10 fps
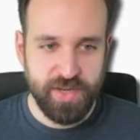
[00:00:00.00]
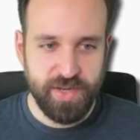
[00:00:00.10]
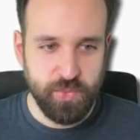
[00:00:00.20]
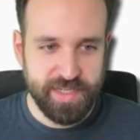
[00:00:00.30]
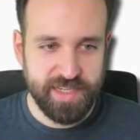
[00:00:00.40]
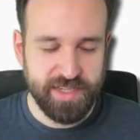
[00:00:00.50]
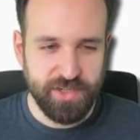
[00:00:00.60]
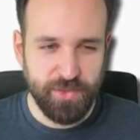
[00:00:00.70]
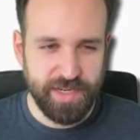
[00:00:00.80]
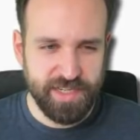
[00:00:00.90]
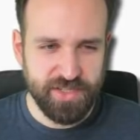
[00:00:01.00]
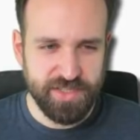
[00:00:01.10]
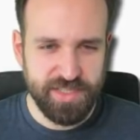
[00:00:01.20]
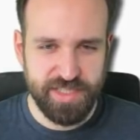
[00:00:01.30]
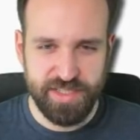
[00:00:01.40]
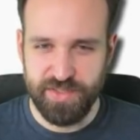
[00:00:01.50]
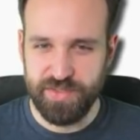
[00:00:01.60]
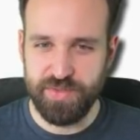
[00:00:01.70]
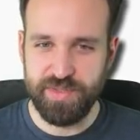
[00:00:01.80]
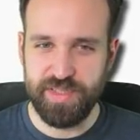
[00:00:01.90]
we can already continue
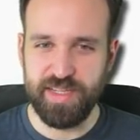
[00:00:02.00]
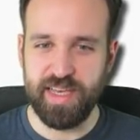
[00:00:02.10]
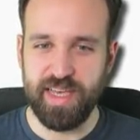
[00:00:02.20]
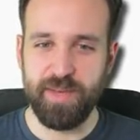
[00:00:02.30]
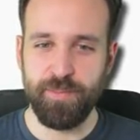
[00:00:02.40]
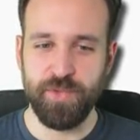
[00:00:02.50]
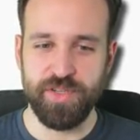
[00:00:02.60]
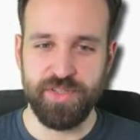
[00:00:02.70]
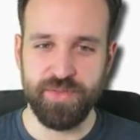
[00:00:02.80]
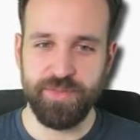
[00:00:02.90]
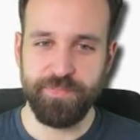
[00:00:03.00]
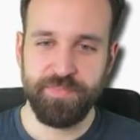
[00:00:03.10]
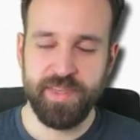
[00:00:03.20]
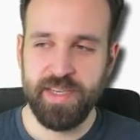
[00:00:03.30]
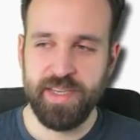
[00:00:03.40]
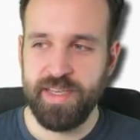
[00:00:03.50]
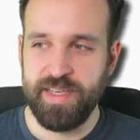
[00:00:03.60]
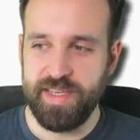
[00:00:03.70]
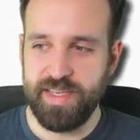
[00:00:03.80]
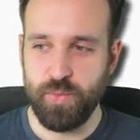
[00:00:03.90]
to the app module
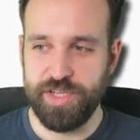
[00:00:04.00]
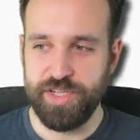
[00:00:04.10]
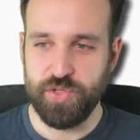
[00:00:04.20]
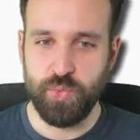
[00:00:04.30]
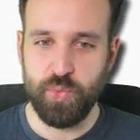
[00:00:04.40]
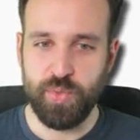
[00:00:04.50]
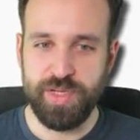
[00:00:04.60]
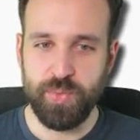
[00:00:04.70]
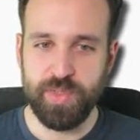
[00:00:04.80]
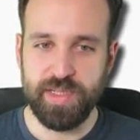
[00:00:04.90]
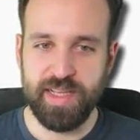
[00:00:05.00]
in which we will